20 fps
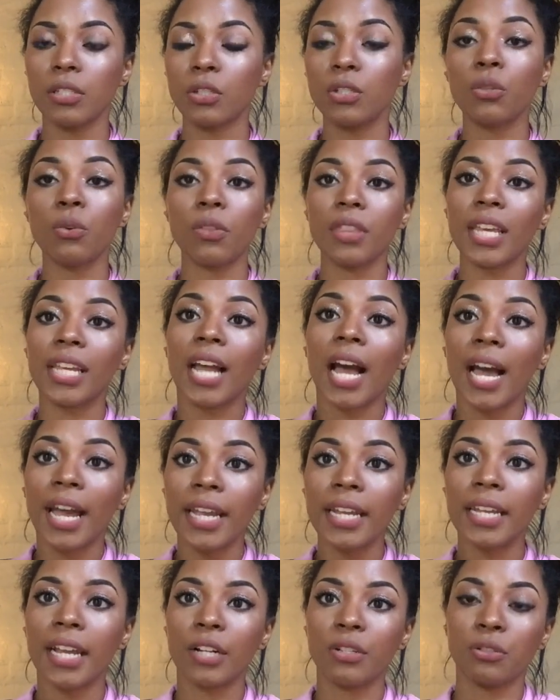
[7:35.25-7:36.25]
to, that
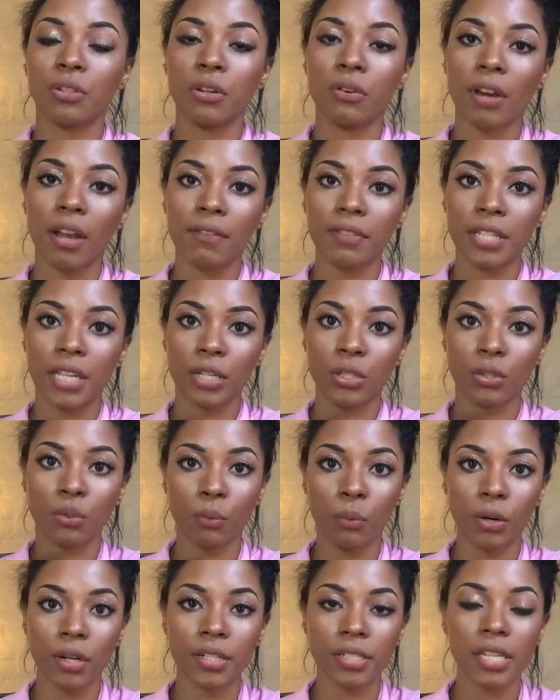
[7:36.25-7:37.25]
I naturally gravitated
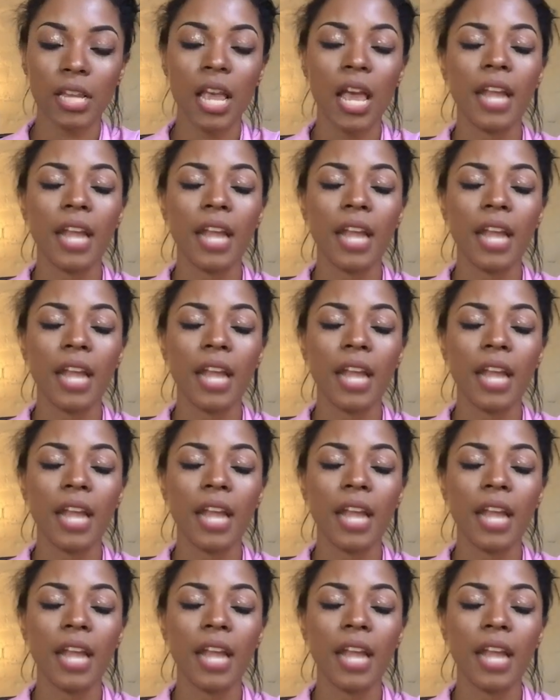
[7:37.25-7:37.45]
towards.